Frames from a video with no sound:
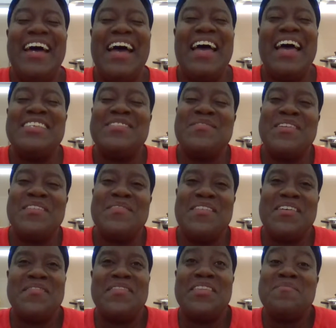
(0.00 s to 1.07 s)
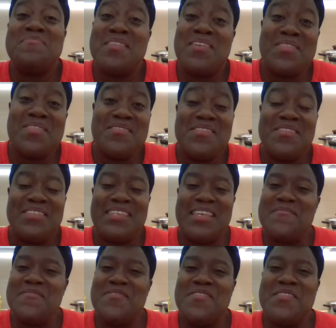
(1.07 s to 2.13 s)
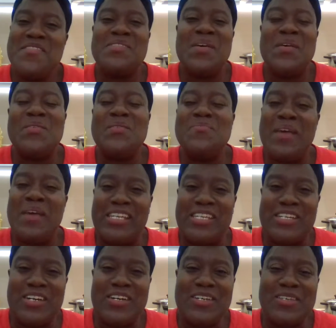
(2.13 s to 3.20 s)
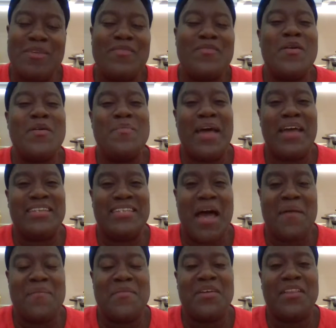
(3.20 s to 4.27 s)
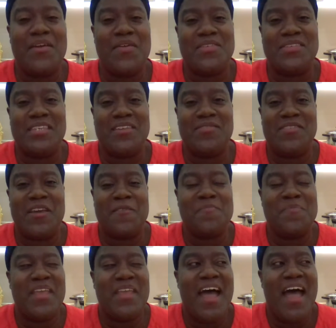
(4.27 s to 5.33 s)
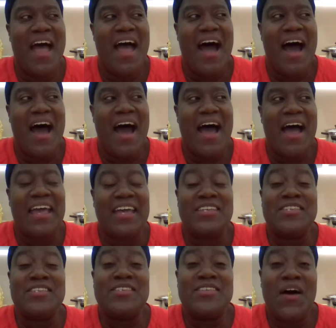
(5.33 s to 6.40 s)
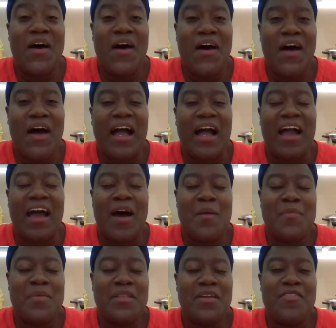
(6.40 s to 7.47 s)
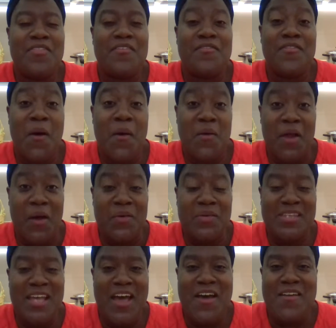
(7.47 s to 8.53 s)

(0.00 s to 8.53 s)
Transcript: As we were flipping through some of those old pictures before bedtime earlier this evening, I saw a couple of the photos